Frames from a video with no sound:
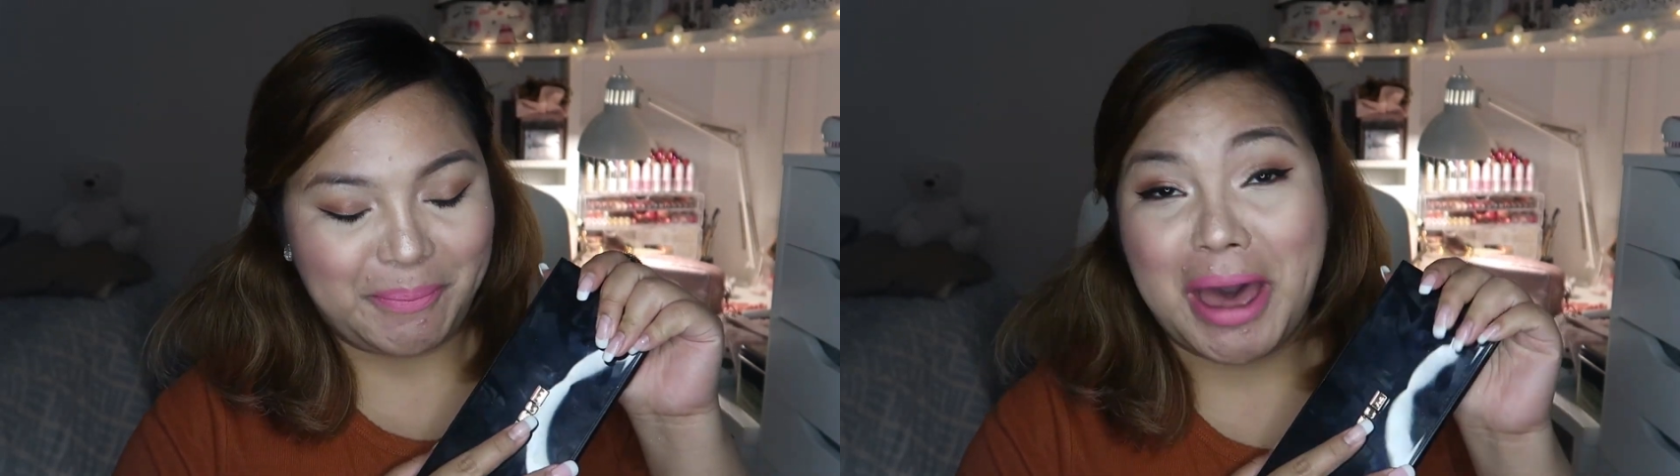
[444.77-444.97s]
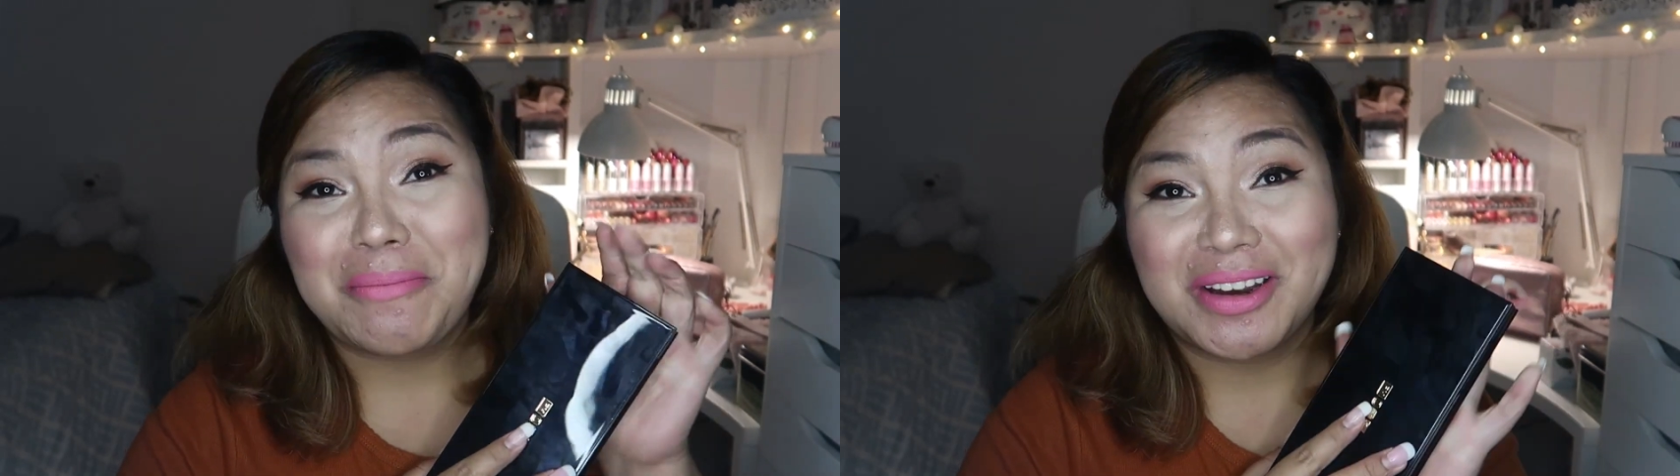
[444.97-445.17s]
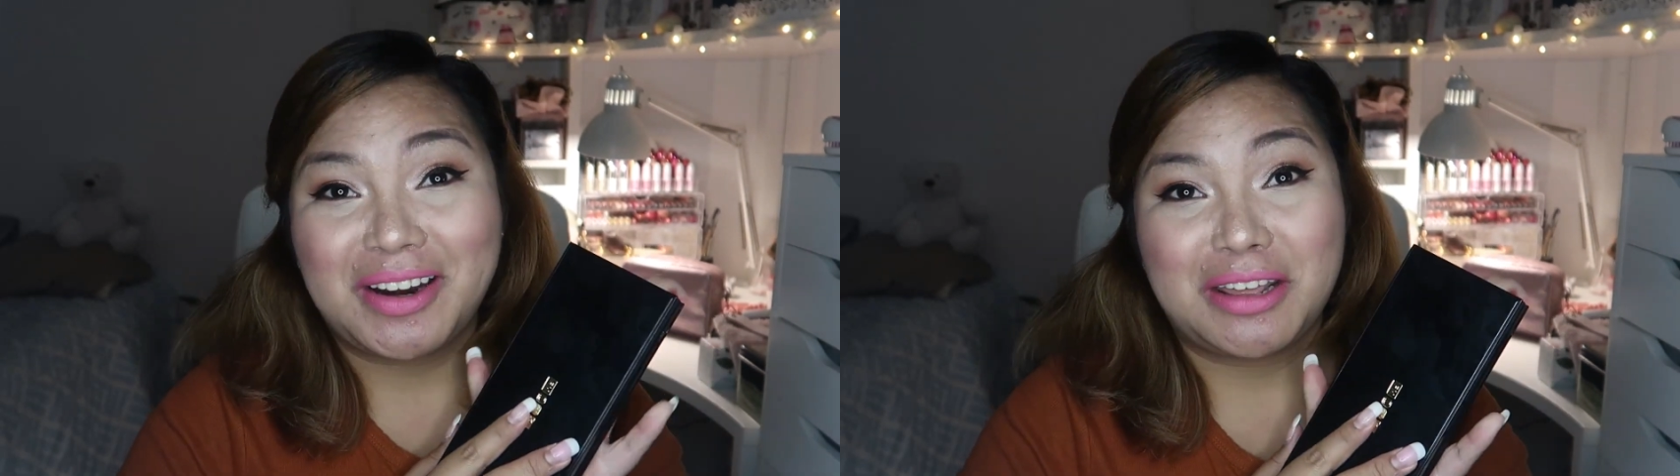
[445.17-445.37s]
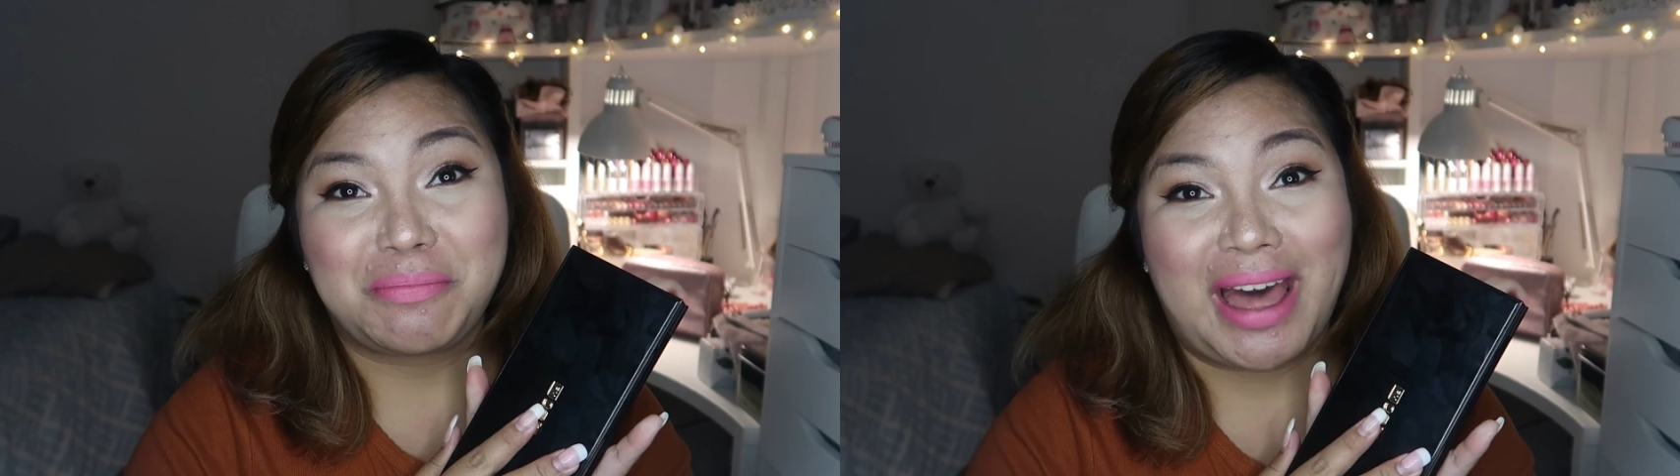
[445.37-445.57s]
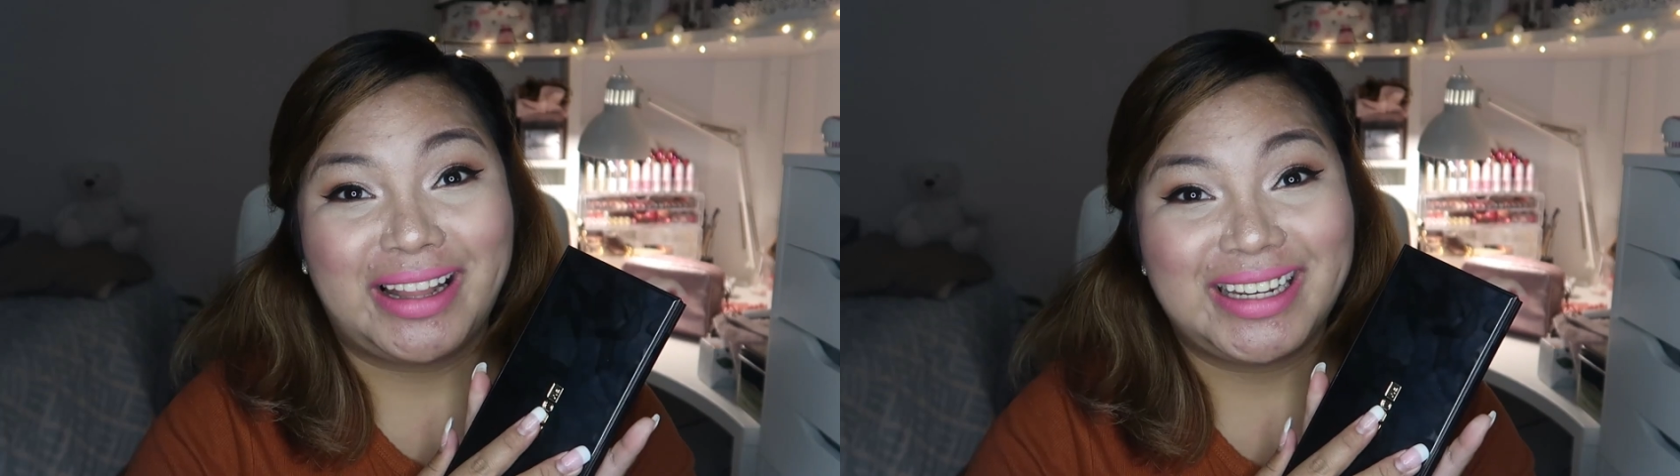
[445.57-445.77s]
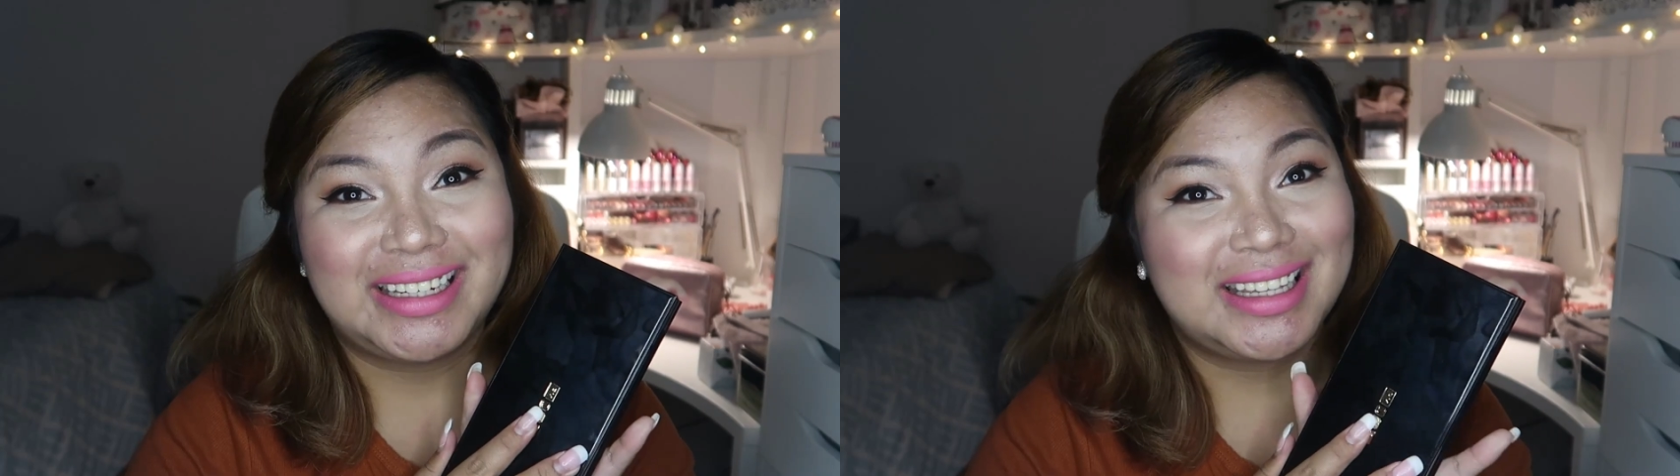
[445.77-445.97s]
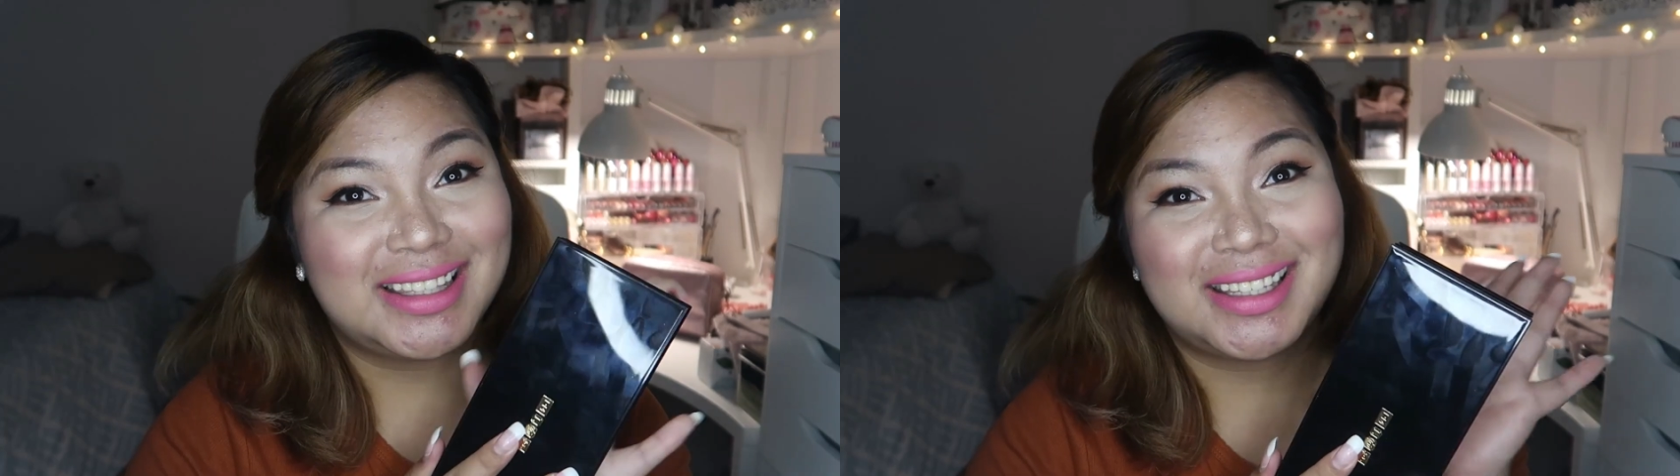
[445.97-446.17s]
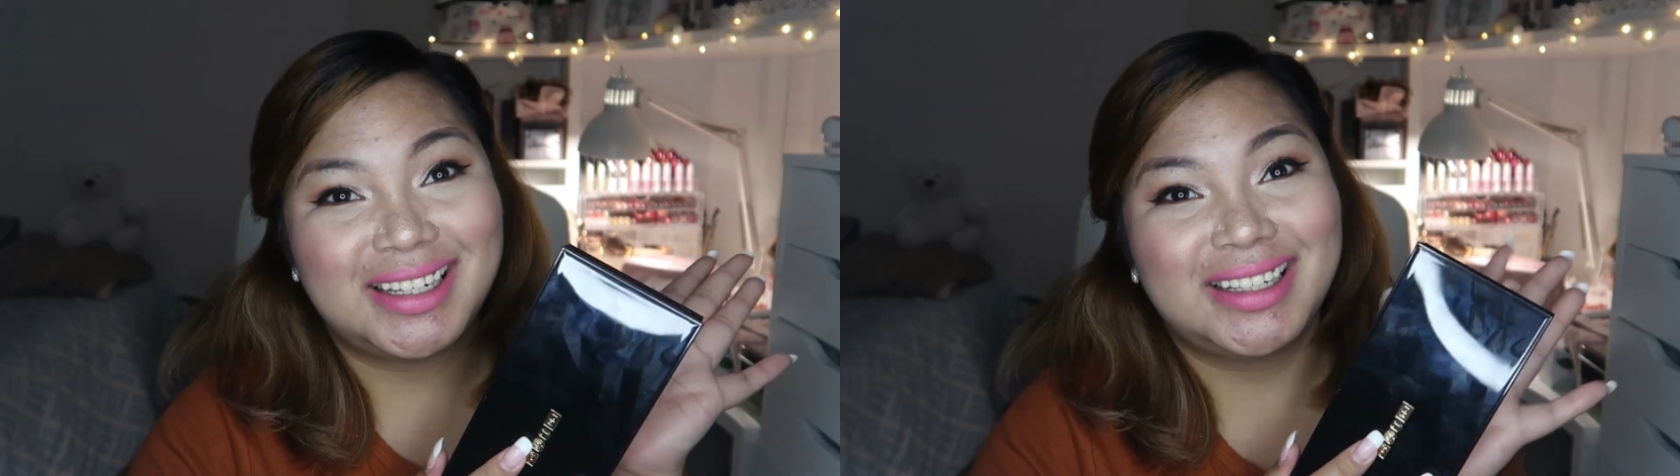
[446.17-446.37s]
McGrath
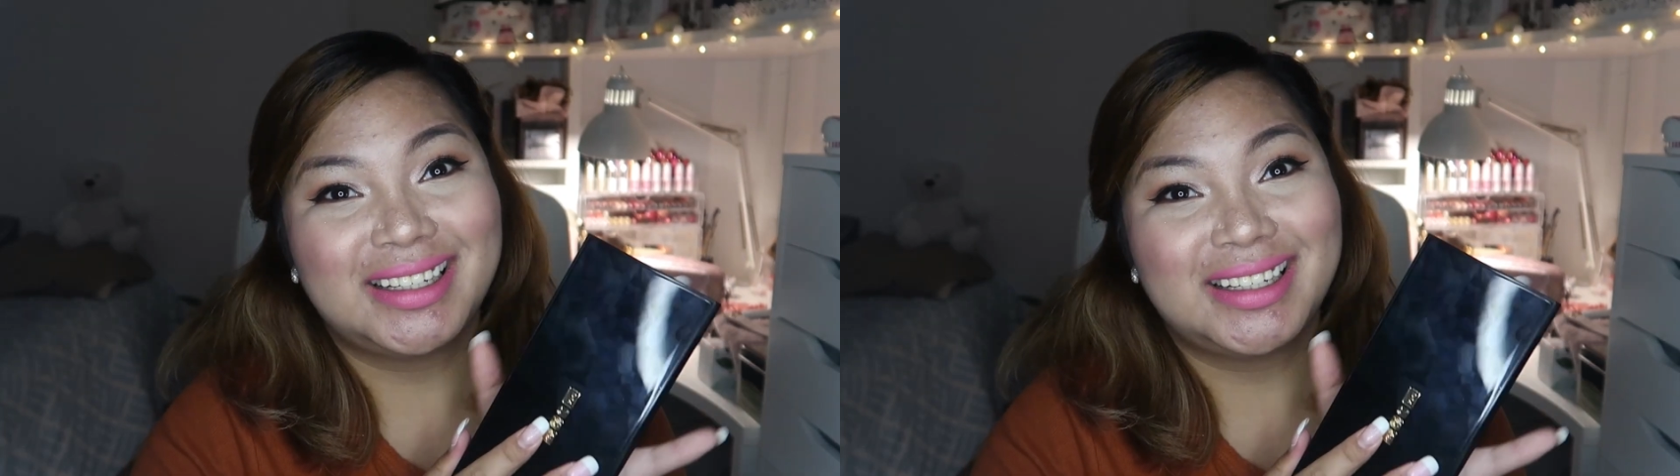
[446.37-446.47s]
palette.